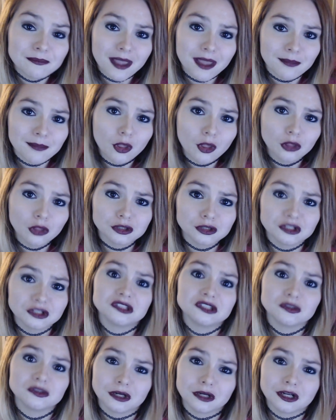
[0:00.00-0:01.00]
bipolar
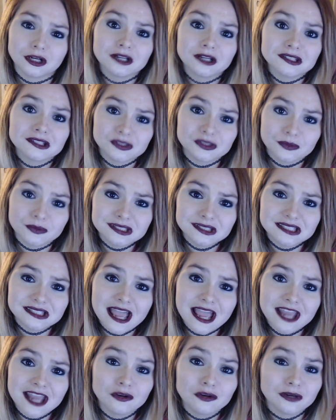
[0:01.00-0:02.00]
disorder,
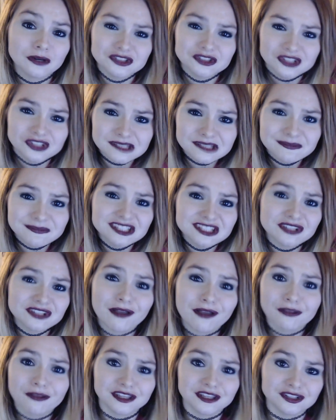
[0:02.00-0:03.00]
suicide, or just mental
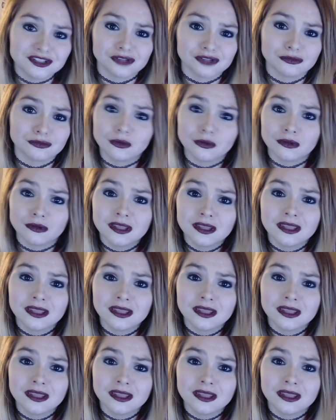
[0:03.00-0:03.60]
health in general,